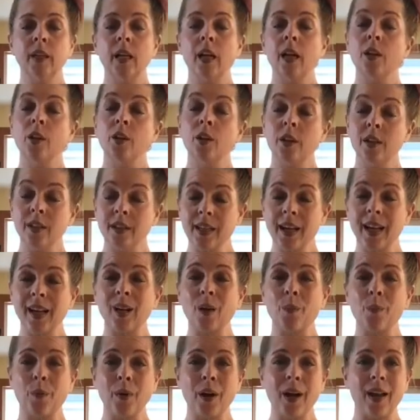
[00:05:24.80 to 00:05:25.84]
You can take a
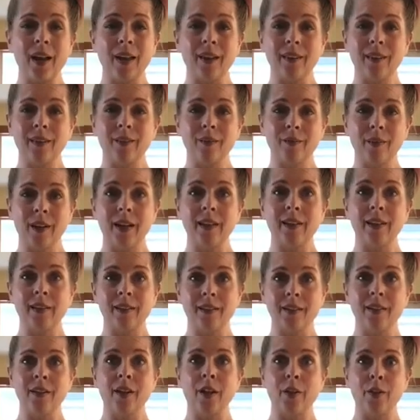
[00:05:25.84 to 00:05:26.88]
breath, right? That's
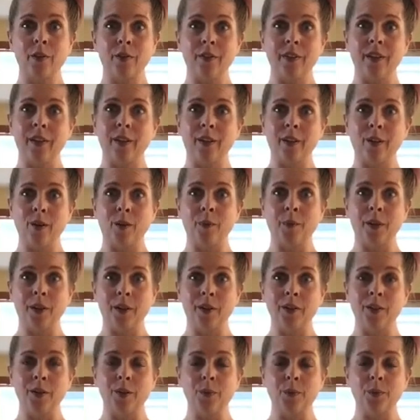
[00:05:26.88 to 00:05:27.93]
another video I'm going to
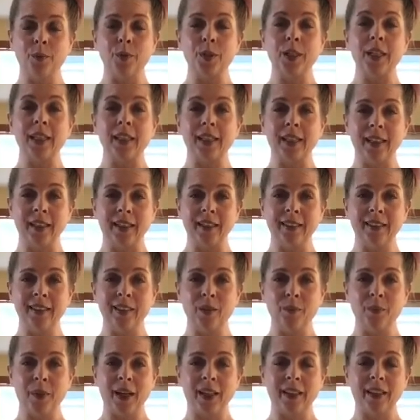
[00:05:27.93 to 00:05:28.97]
do, breathing in
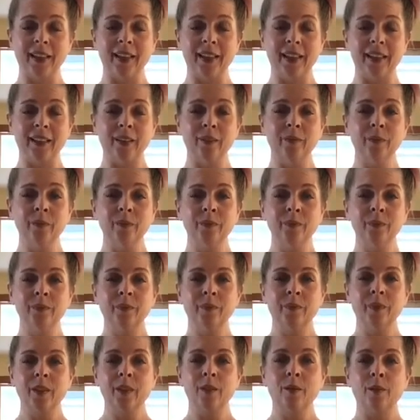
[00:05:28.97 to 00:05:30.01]
ballet,
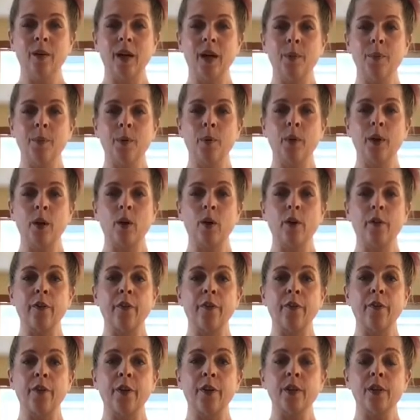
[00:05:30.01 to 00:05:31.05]
right? But we go to
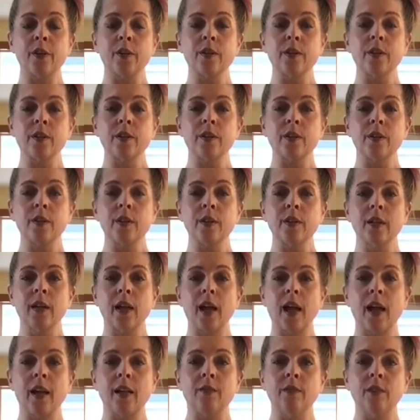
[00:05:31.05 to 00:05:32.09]
first,
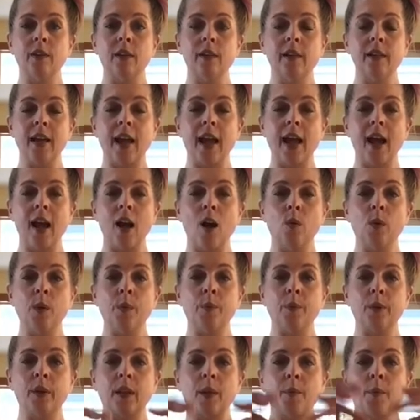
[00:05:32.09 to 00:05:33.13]
and now we
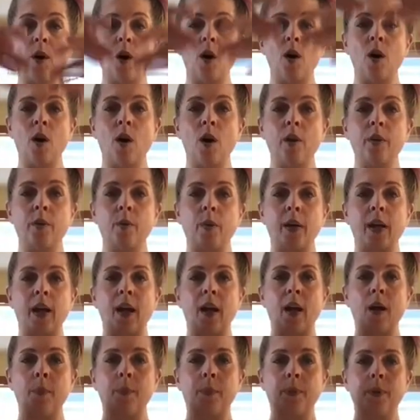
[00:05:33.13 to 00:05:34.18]
bring them all the way
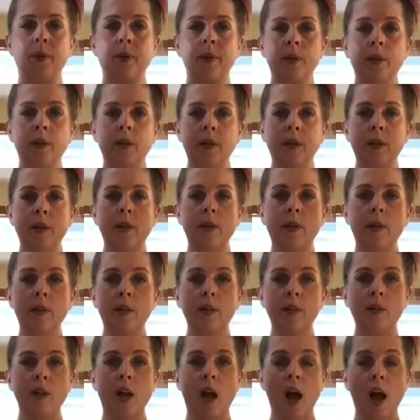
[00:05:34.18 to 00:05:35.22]
up
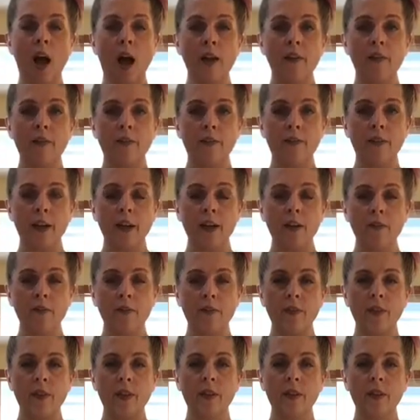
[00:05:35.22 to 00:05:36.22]
to high fifth.